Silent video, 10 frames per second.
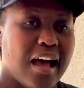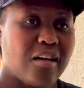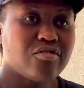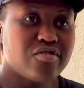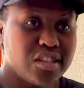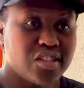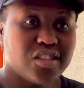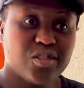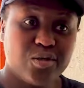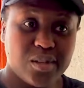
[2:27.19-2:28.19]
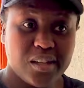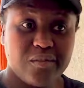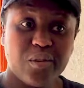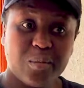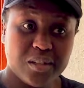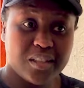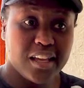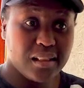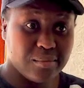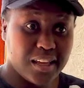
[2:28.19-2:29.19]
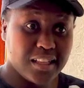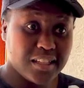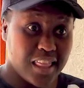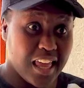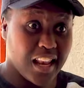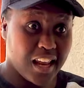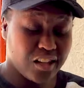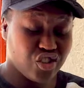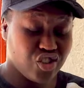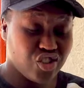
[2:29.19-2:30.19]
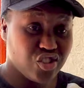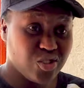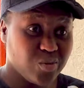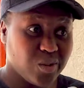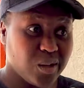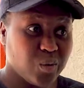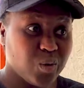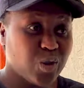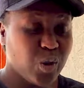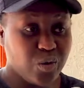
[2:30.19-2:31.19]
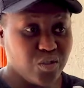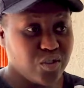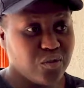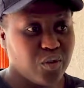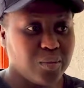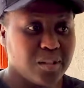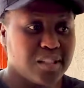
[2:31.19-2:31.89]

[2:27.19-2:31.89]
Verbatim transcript: outreaches into the informal settlements then at church, where we would go into informal